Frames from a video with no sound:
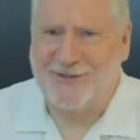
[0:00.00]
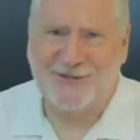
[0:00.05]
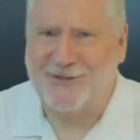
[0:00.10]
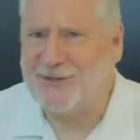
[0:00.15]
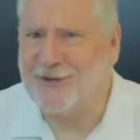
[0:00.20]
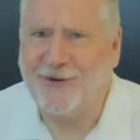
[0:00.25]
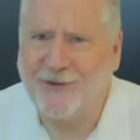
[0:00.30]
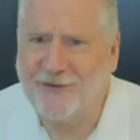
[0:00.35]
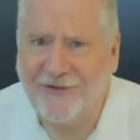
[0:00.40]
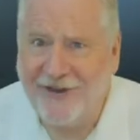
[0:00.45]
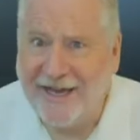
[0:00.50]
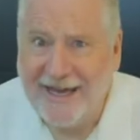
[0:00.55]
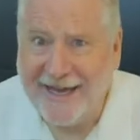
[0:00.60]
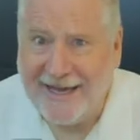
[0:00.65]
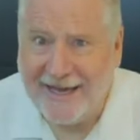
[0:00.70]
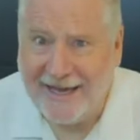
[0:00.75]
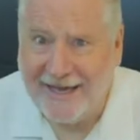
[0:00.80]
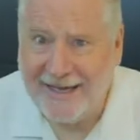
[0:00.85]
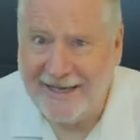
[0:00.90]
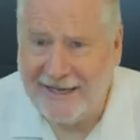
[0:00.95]

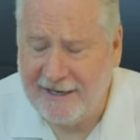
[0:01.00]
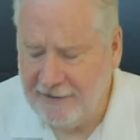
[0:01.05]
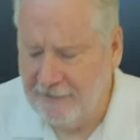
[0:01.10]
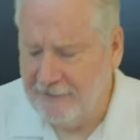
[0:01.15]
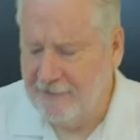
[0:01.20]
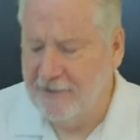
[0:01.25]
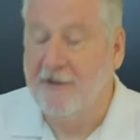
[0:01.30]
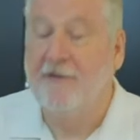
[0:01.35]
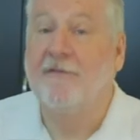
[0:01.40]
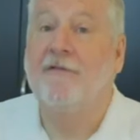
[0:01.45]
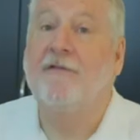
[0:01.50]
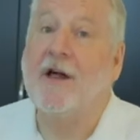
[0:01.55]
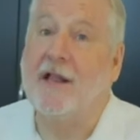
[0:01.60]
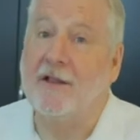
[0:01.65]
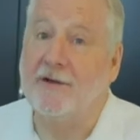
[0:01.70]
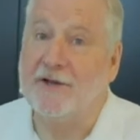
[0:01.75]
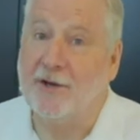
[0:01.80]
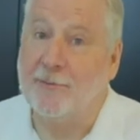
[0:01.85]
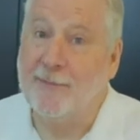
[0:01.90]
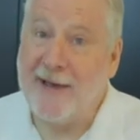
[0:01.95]
vide.
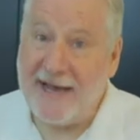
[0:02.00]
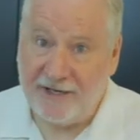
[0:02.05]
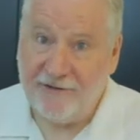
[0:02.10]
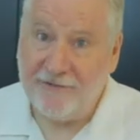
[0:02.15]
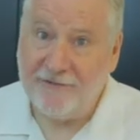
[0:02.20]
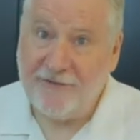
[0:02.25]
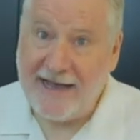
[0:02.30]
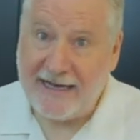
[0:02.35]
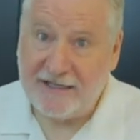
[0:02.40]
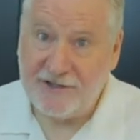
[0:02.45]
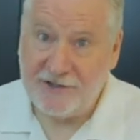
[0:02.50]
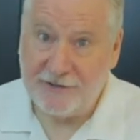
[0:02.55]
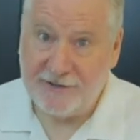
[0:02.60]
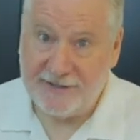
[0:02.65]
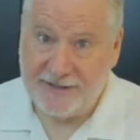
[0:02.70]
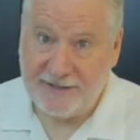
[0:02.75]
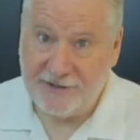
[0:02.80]
Follow your manufacturer's